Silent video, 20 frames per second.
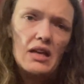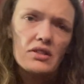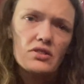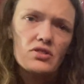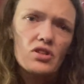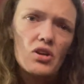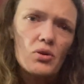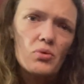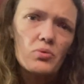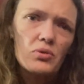
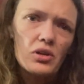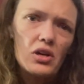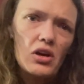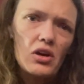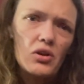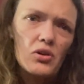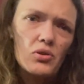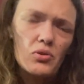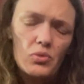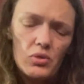Don't
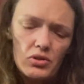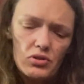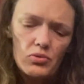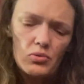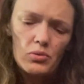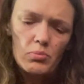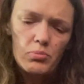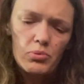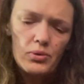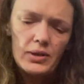go to
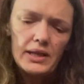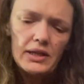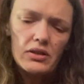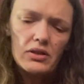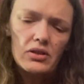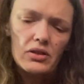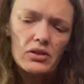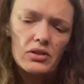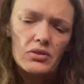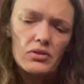a
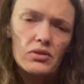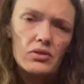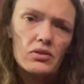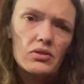breeder.